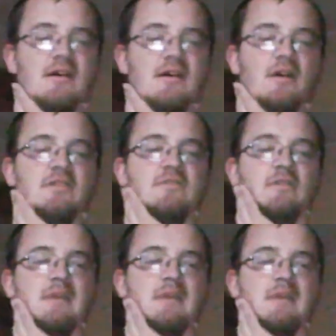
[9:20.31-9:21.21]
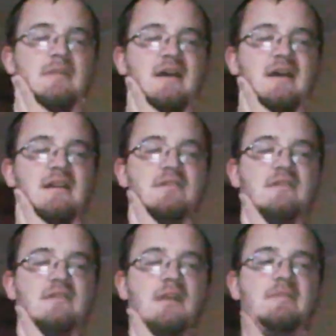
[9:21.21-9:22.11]
it's complicated for him because
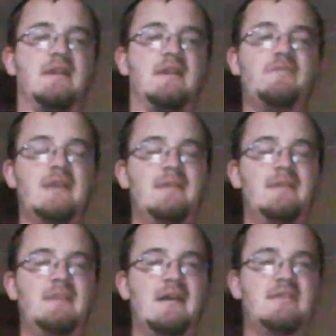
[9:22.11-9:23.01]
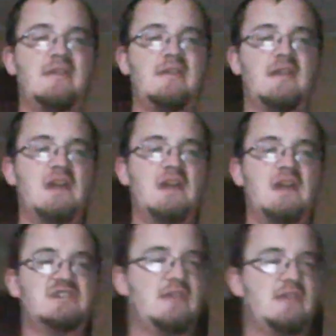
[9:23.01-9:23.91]
as an educator, he can't go
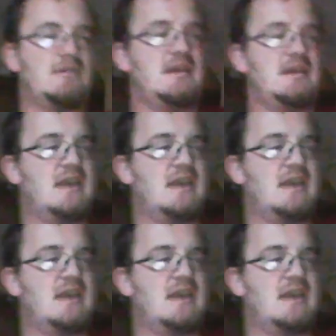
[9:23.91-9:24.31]
against his